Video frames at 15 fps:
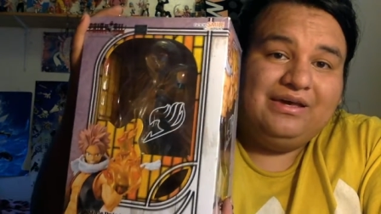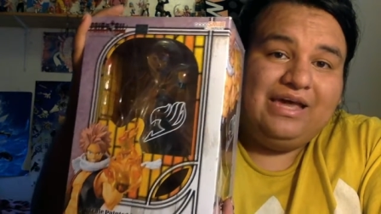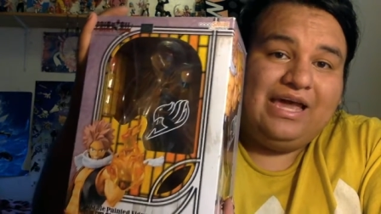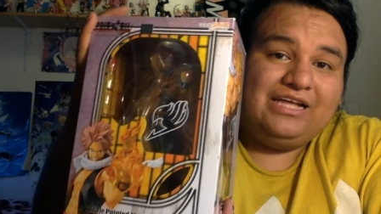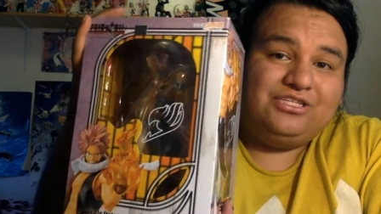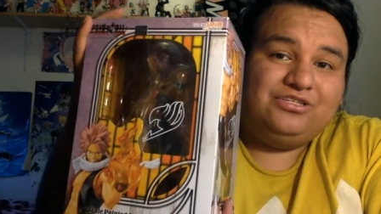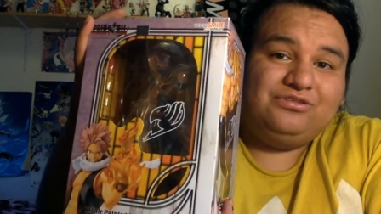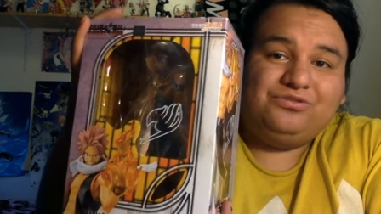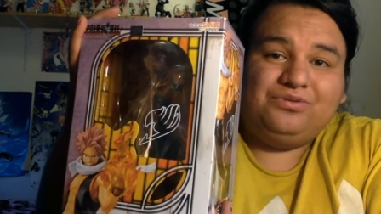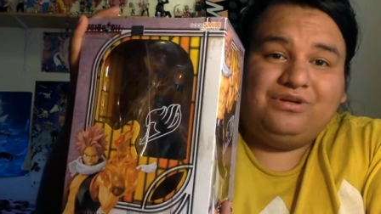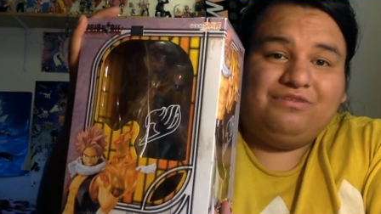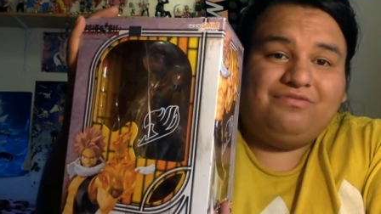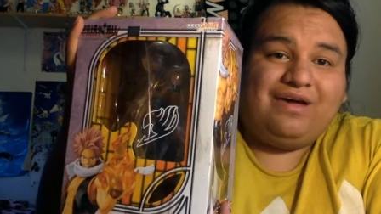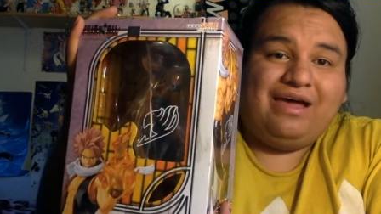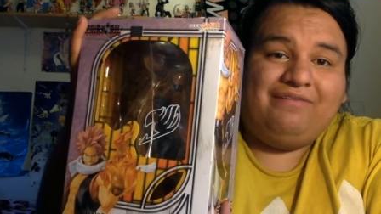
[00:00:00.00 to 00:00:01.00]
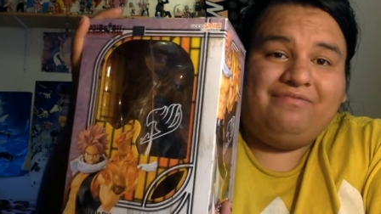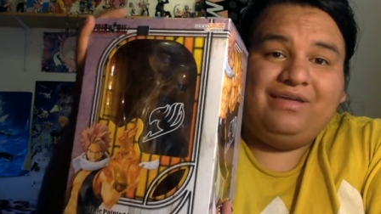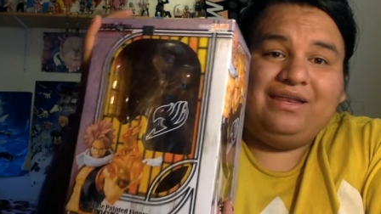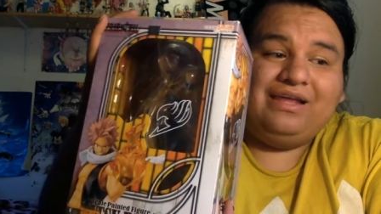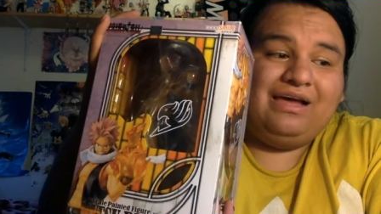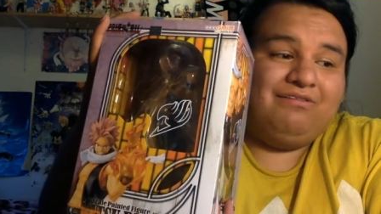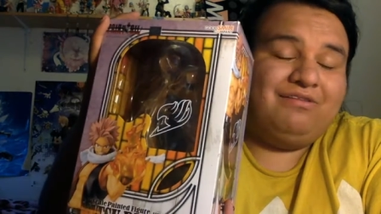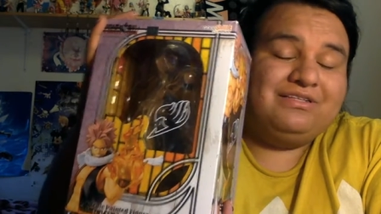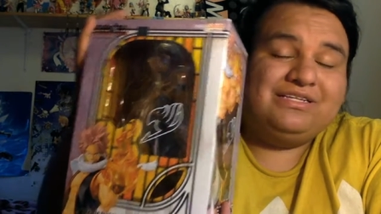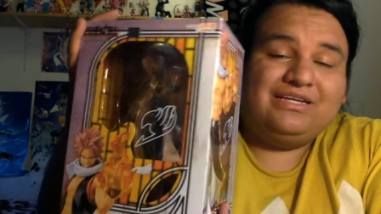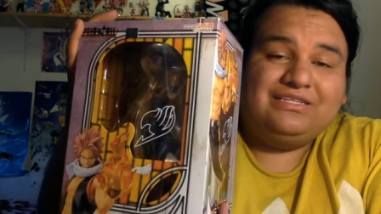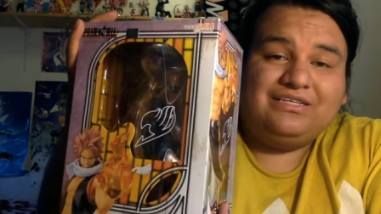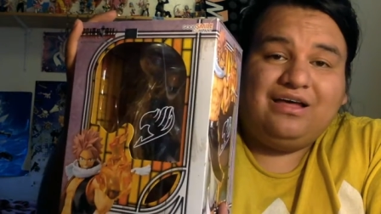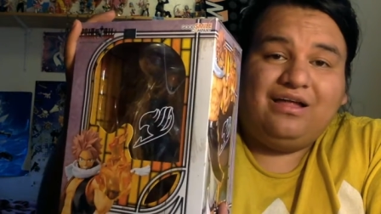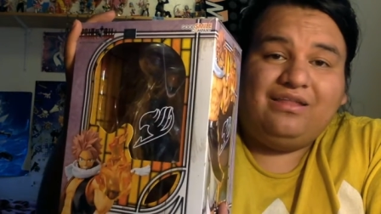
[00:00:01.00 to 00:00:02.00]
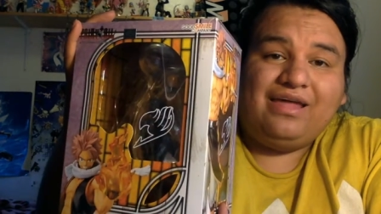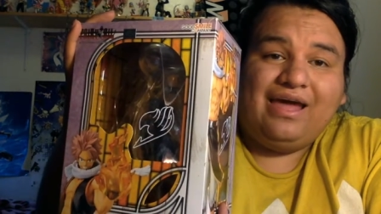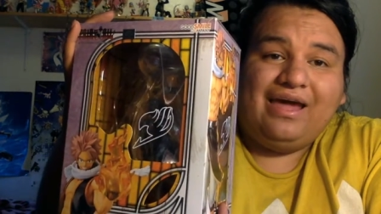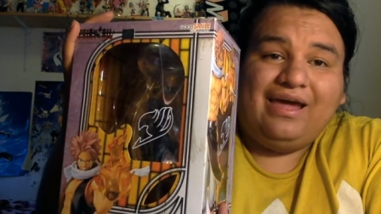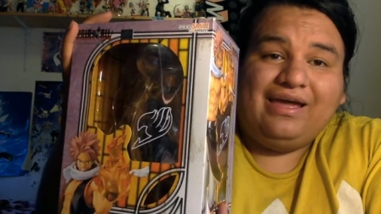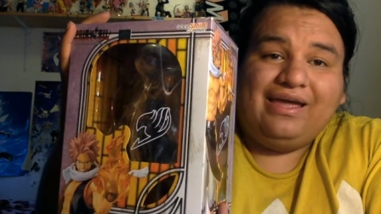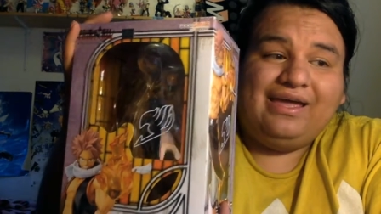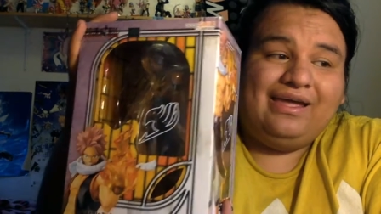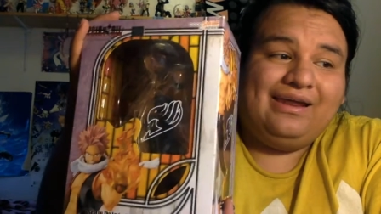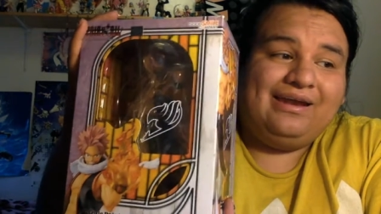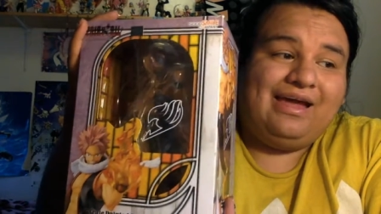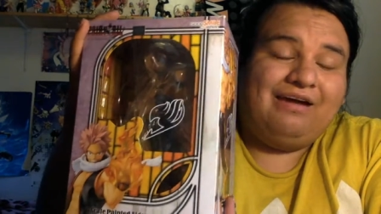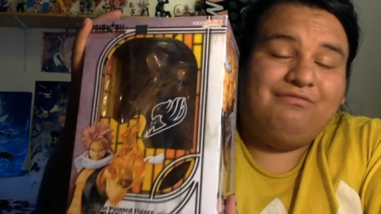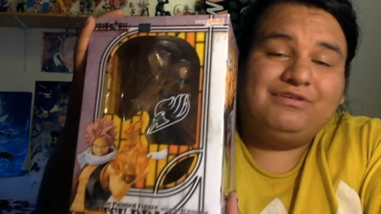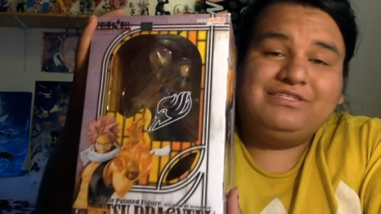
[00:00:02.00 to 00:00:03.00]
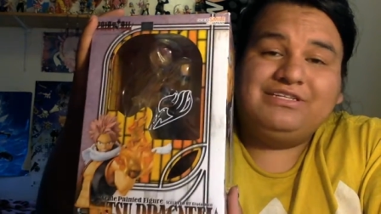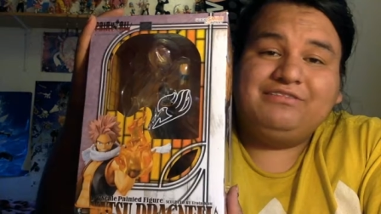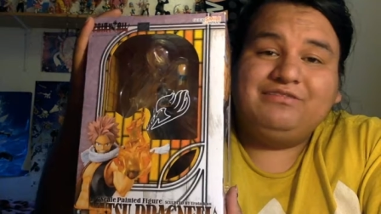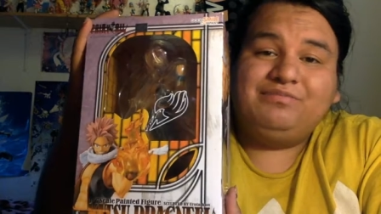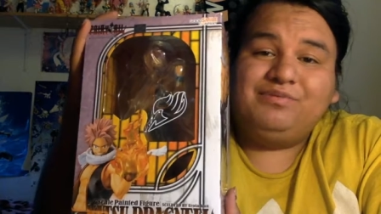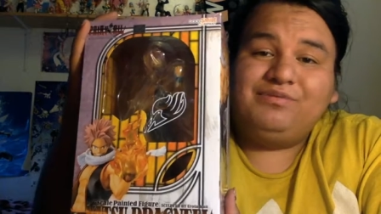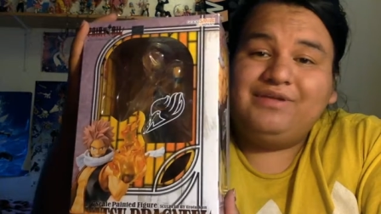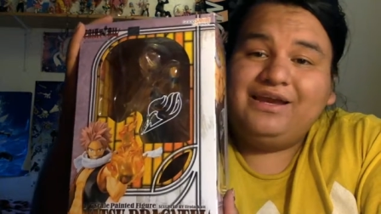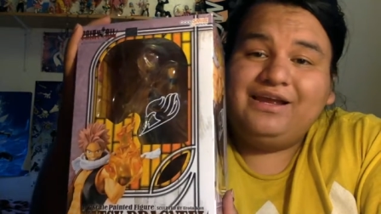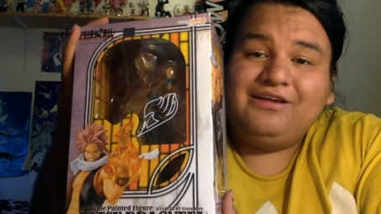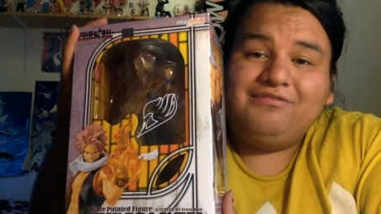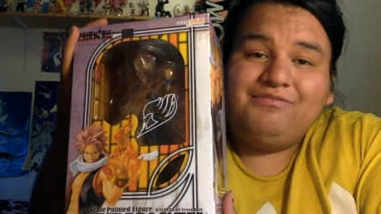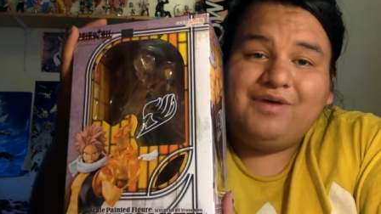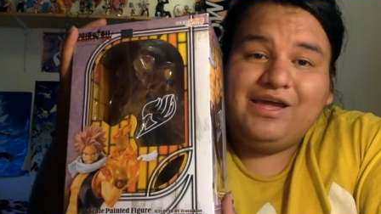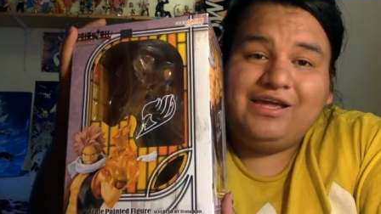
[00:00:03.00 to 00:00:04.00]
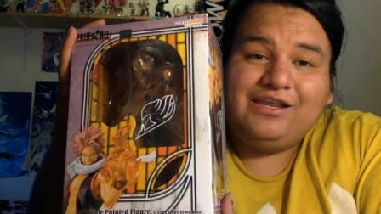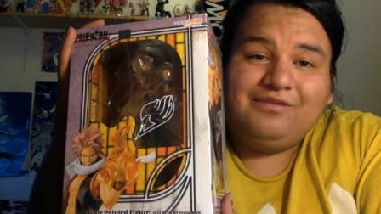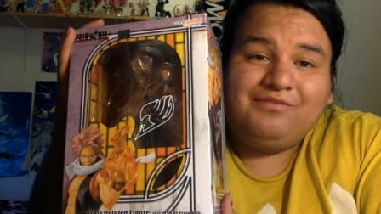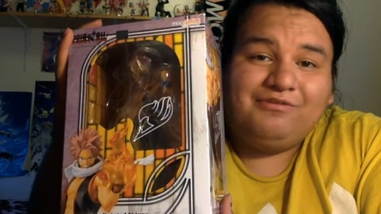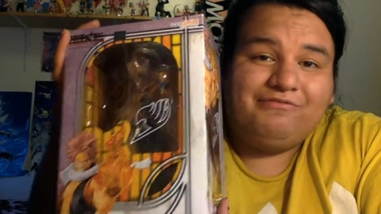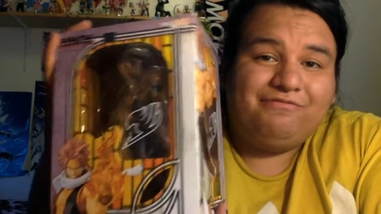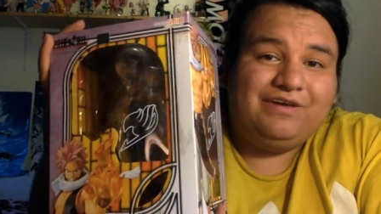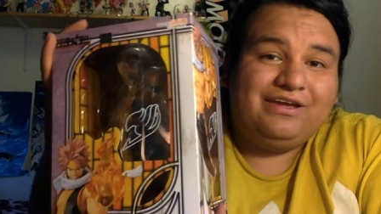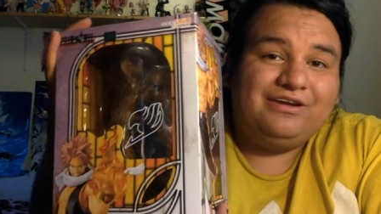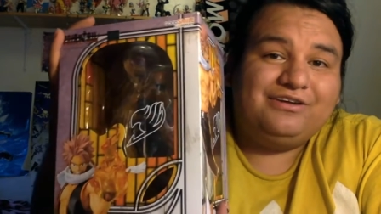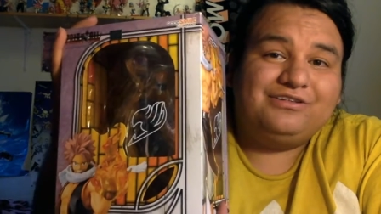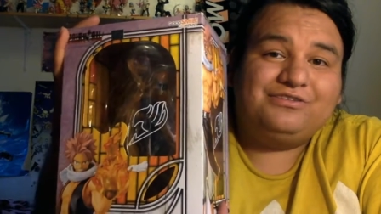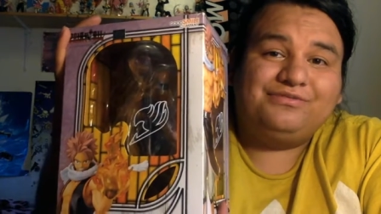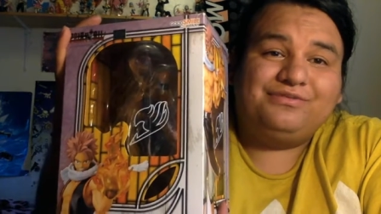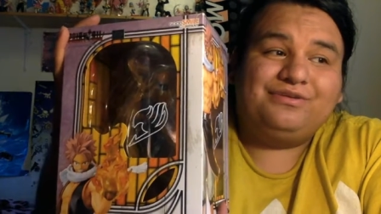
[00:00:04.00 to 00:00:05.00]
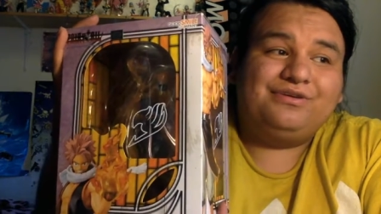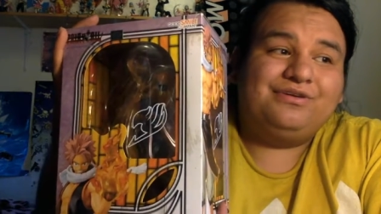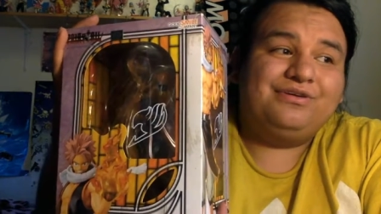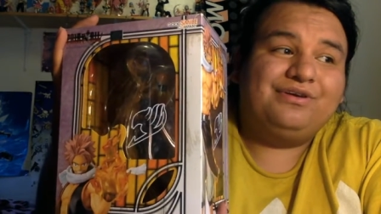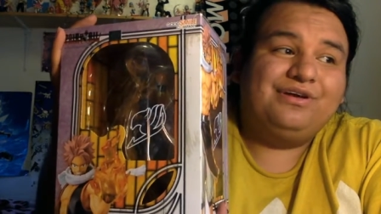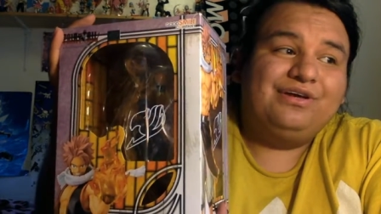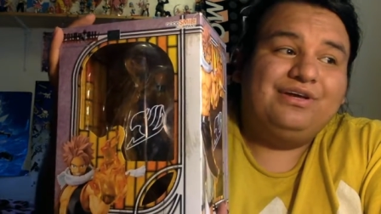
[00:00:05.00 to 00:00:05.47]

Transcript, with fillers: at 225. And once I saw that, and I wasn't even planning on buying any more figures for